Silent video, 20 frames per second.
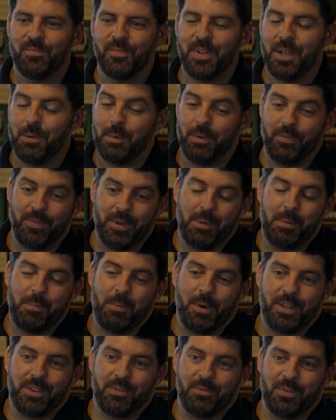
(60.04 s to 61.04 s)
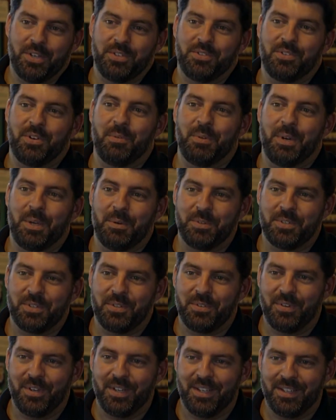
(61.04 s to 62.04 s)
Yeah, my family bought the restaurant when I was
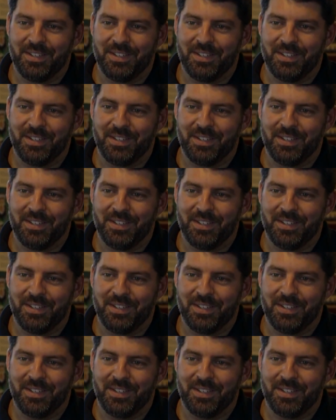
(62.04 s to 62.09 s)
three,